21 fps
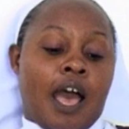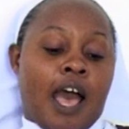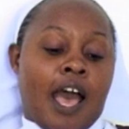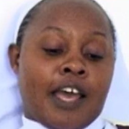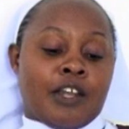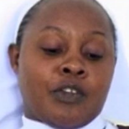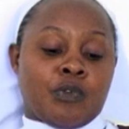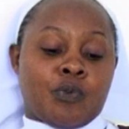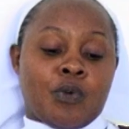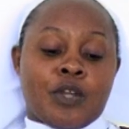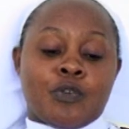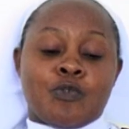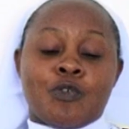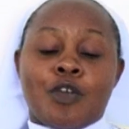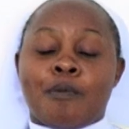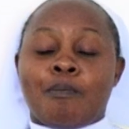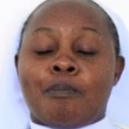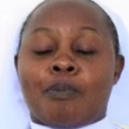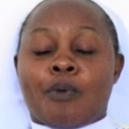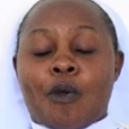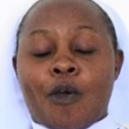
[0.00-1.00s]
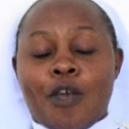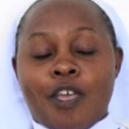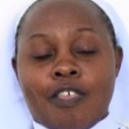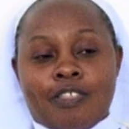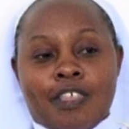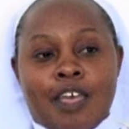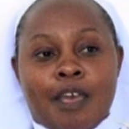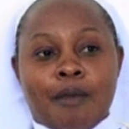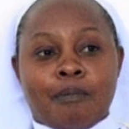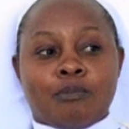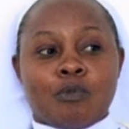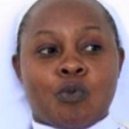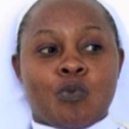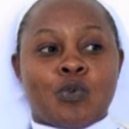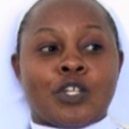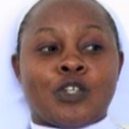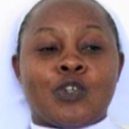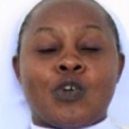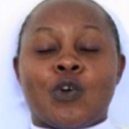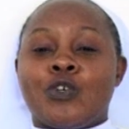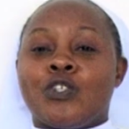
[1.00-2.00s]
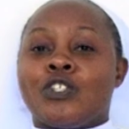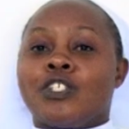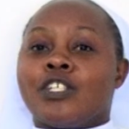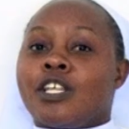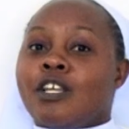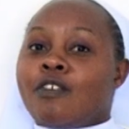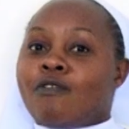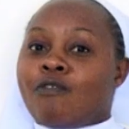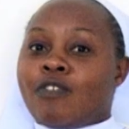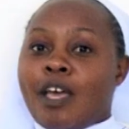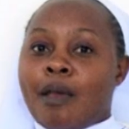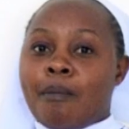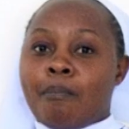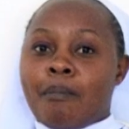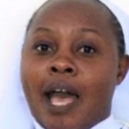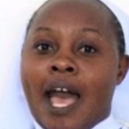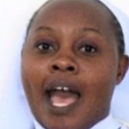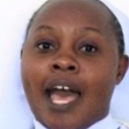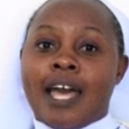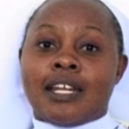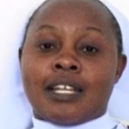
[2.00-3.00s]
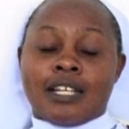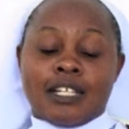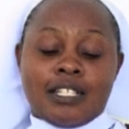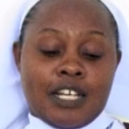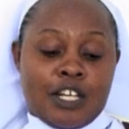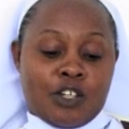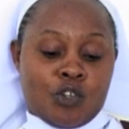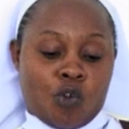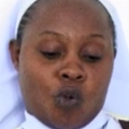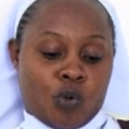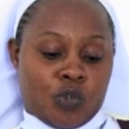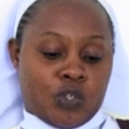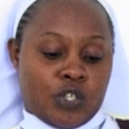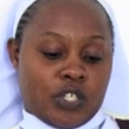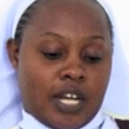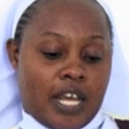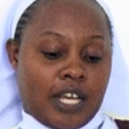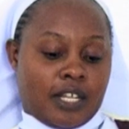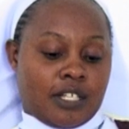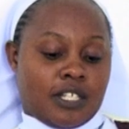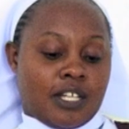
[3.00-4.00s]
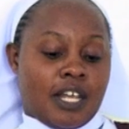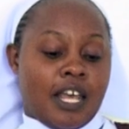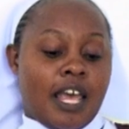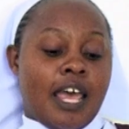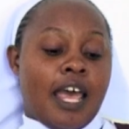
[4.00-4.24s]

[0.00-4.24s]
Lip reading: and when we employ them, we don't give them a written contract.